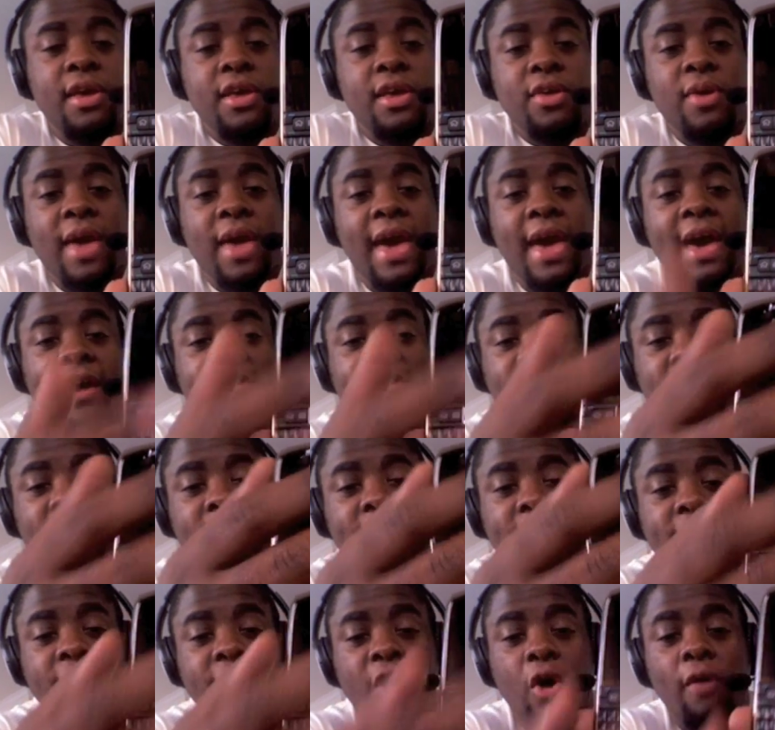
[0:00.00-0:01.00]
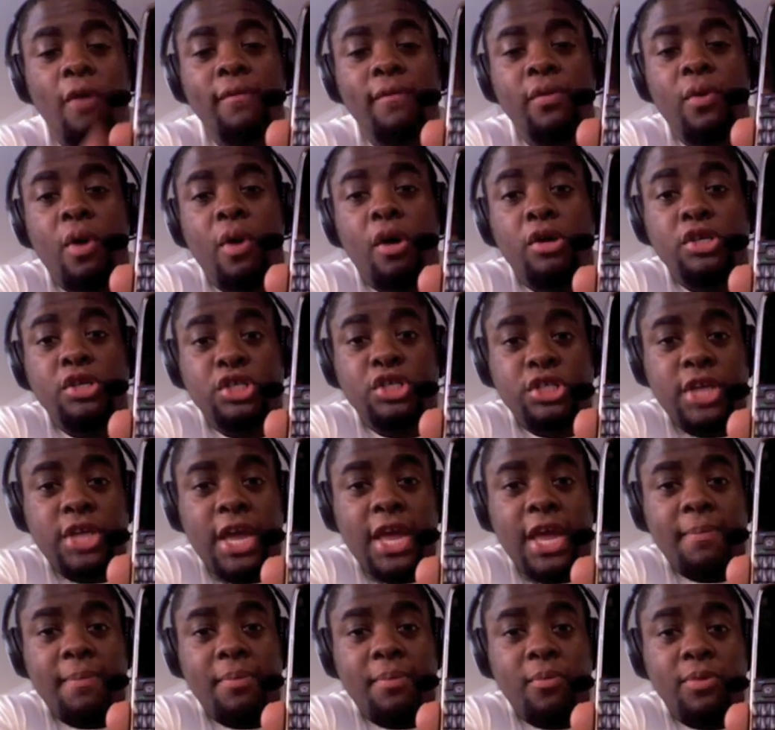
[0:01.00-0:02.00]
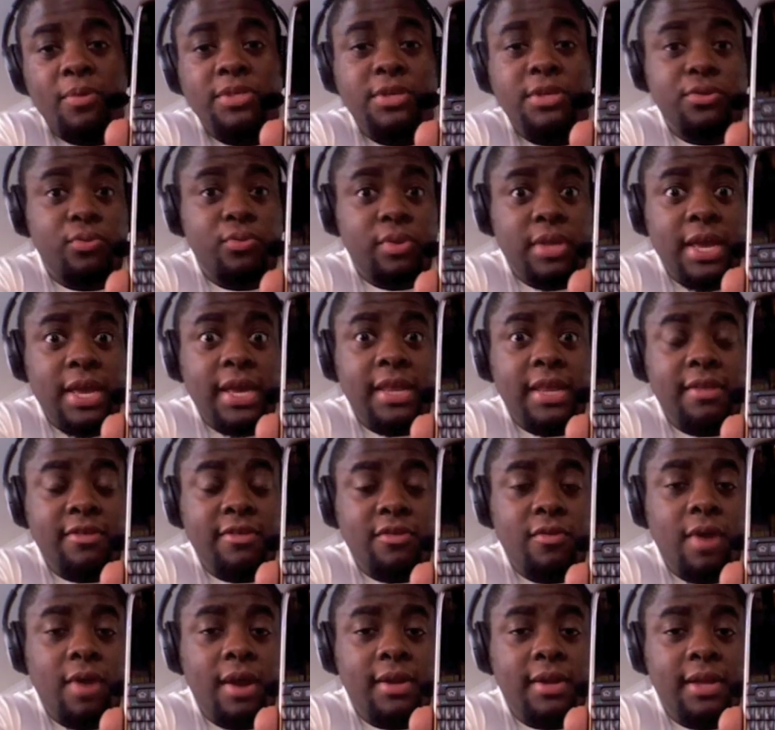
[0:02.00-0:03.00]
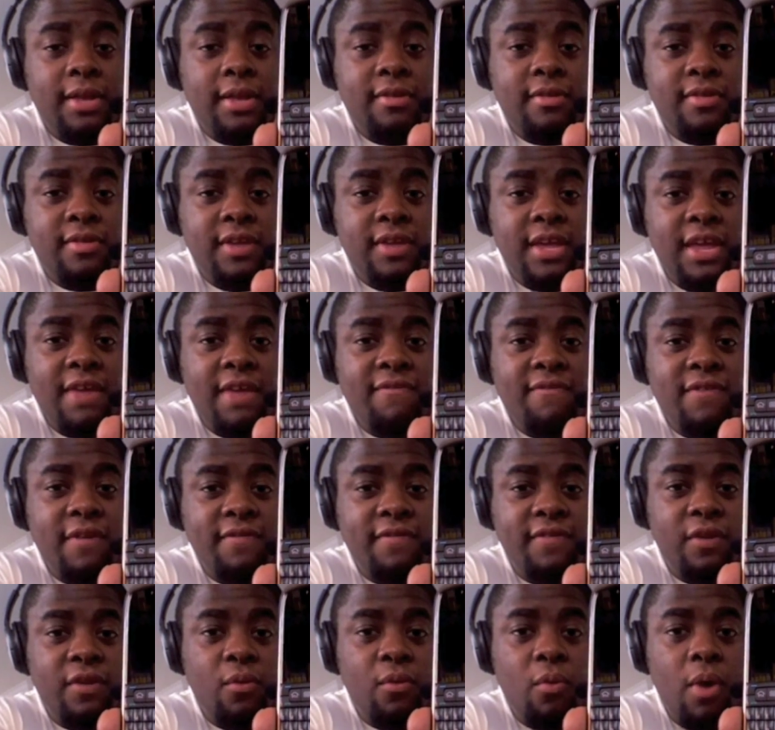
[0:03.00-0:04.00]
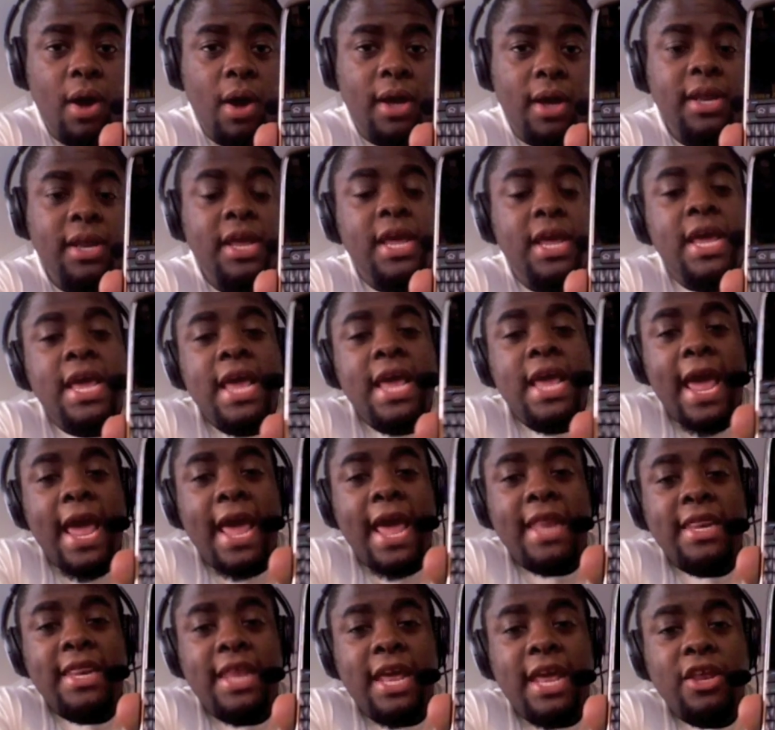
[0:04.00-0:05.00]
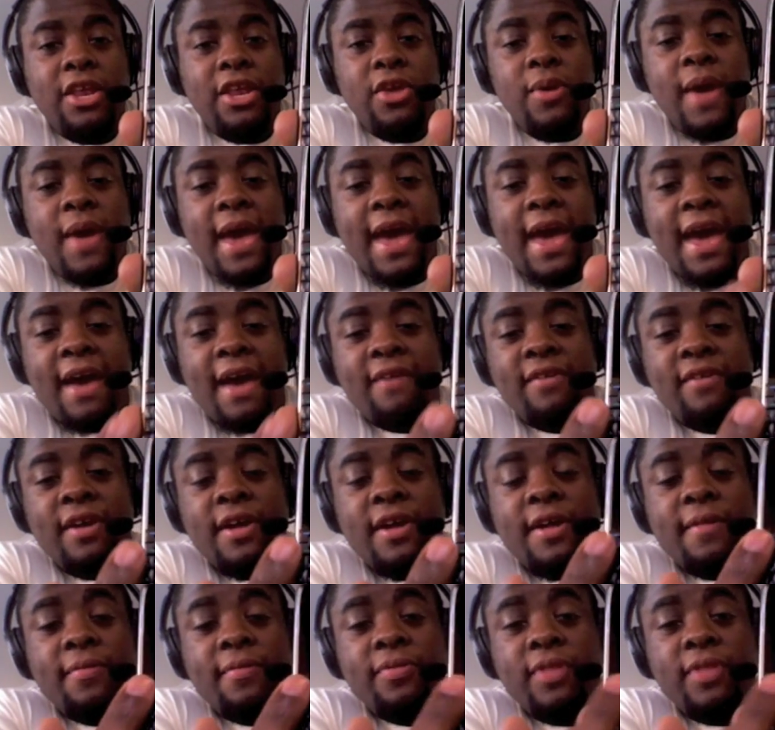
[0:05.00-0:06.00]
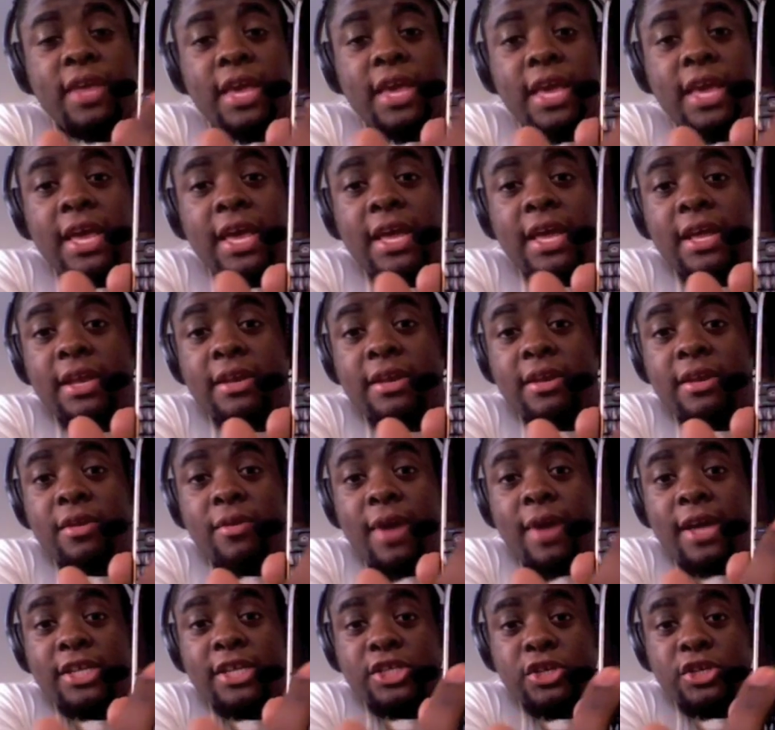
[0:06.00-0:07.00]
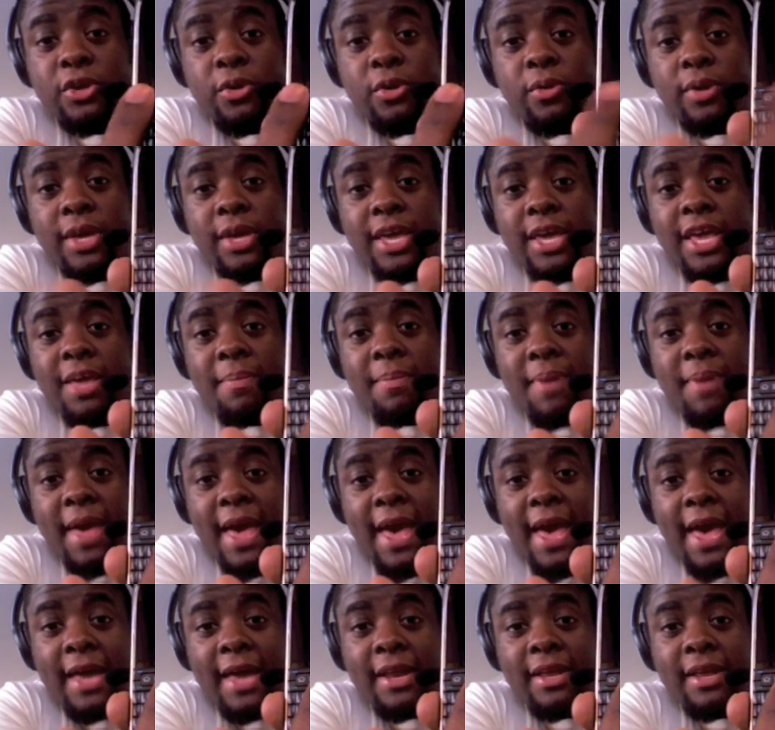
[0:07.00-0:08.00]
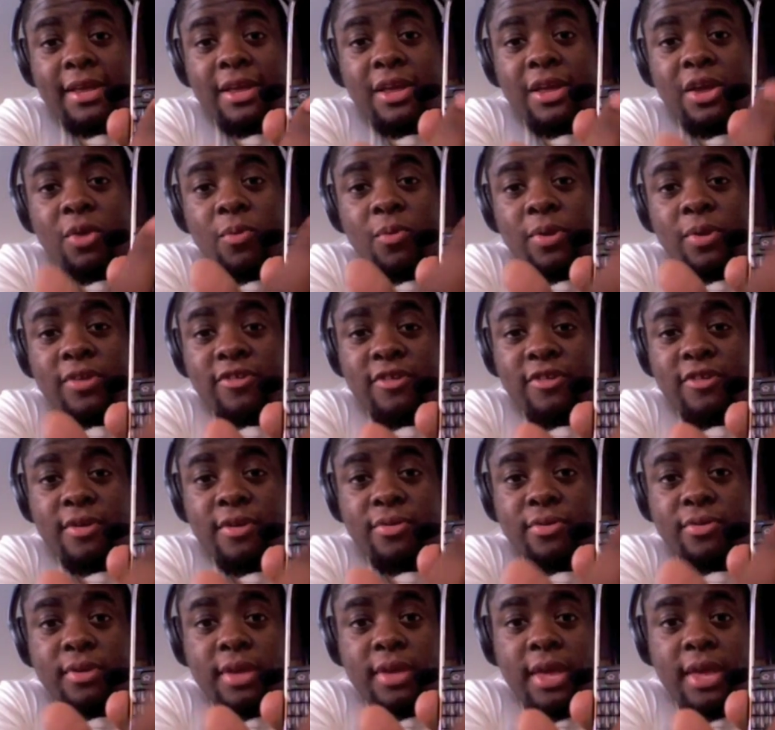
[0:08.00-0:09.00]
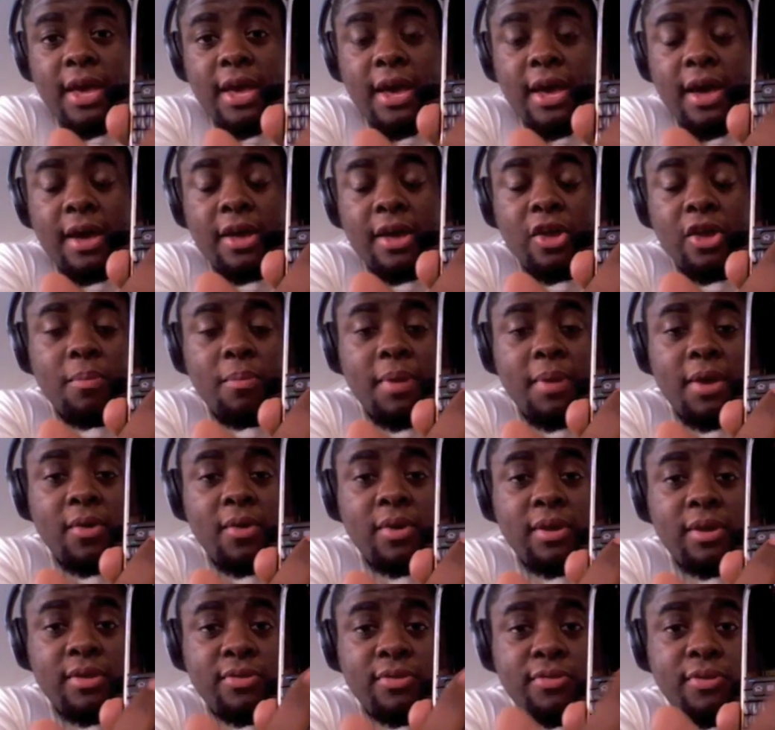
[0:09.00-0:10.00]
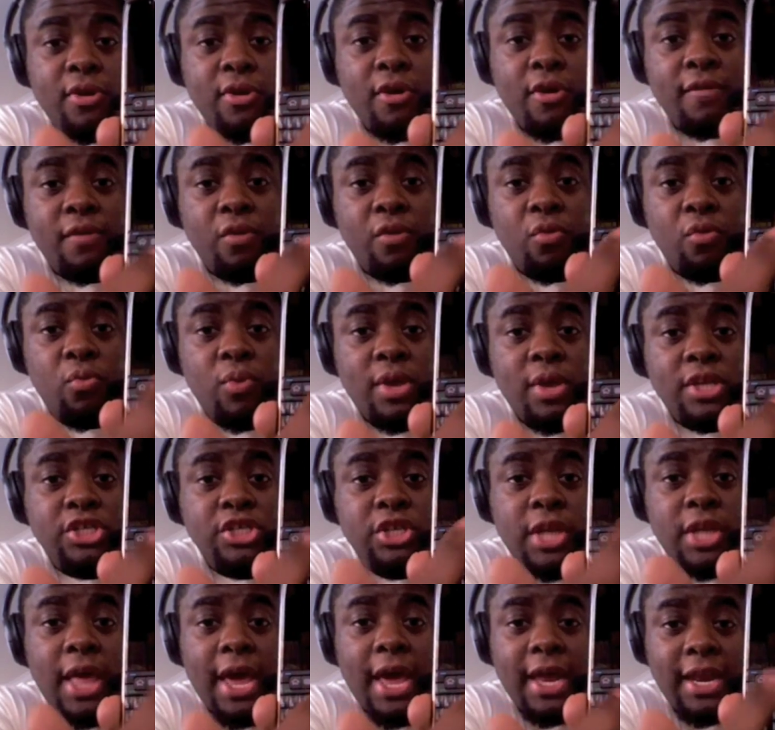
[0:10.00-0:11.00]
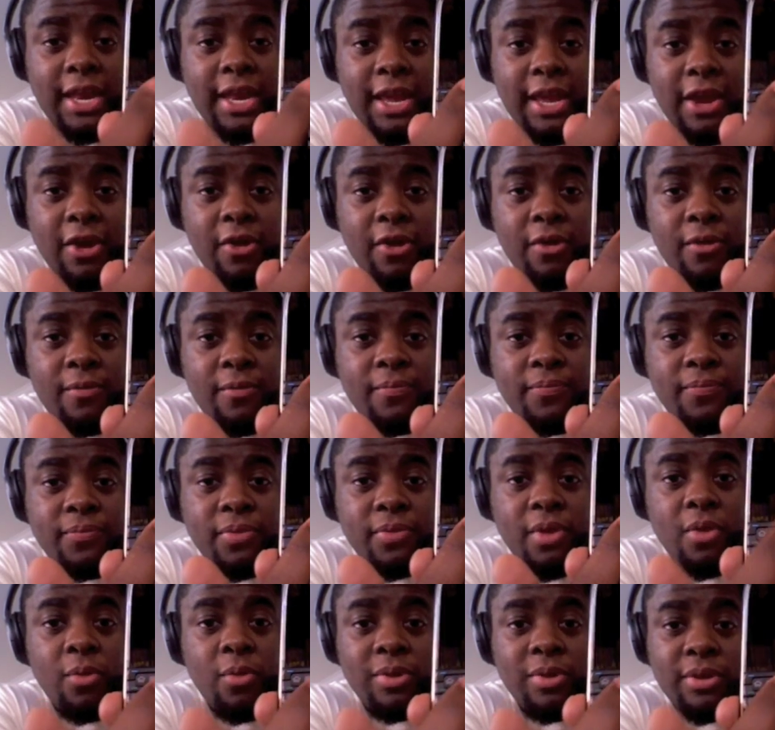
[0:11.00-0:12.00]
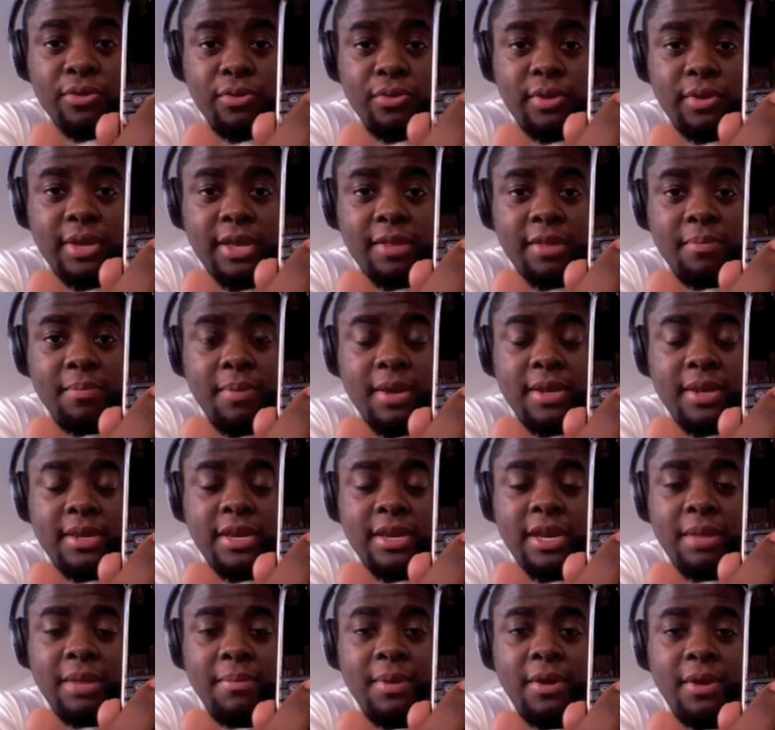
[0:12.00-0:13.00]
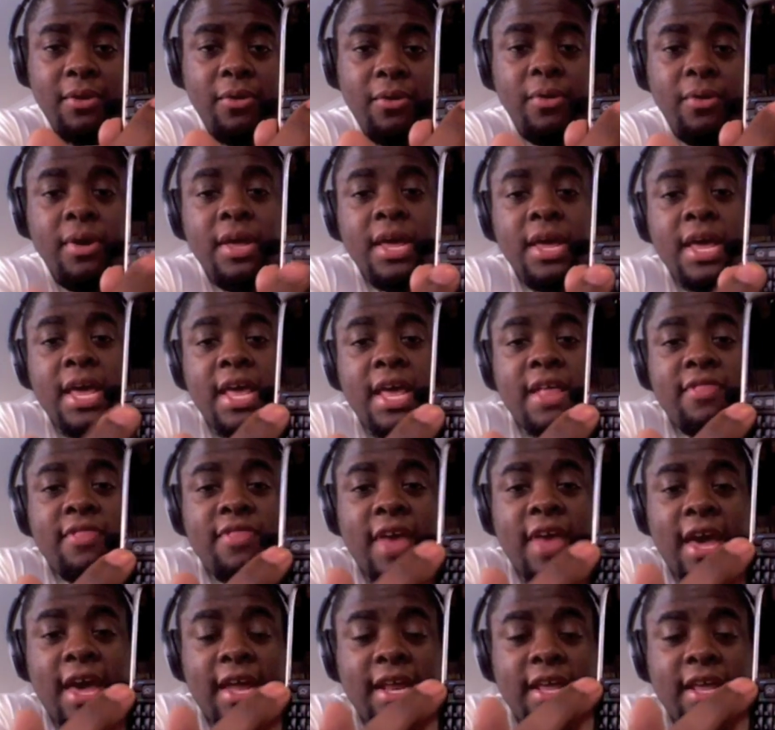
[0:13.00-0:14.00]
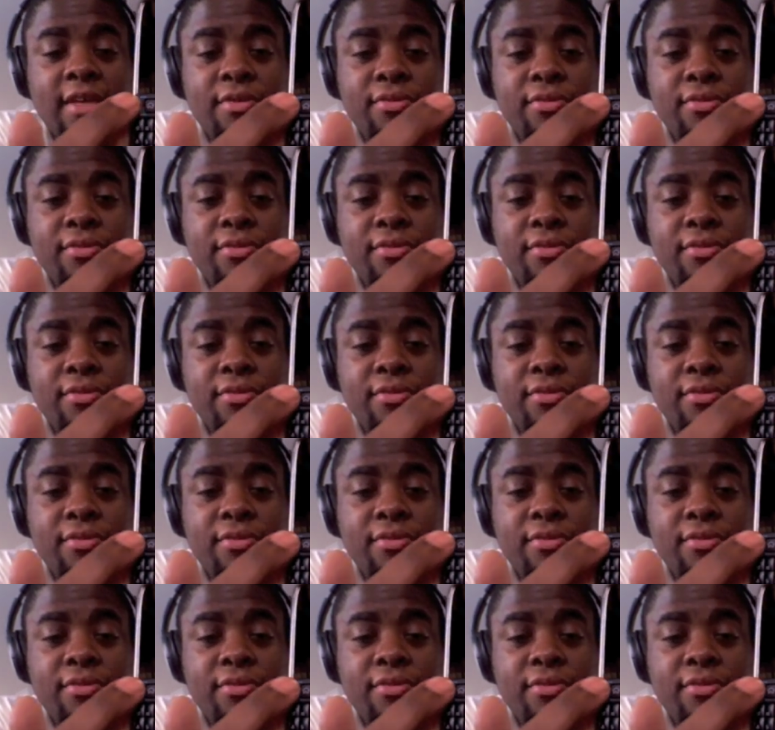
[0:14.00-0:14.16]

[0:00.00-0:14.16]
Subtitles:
You have the overall shape, which is related directly to the E51, and then you have the directional keypad, which is the ubiquitous silver ridge line here, with the select button in the middle, that is